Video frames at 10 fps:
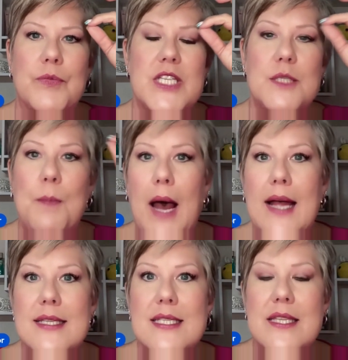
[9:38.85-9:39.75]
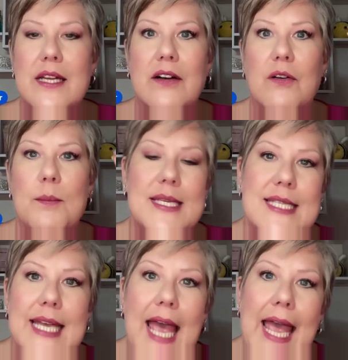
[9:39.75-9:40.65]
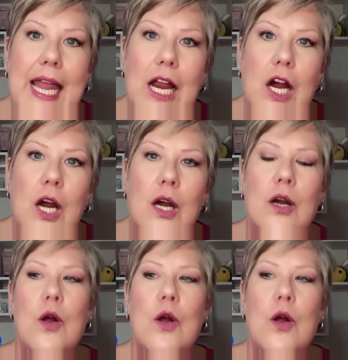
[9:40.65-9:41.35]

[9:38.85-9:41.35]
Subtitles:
spots that are missing hair,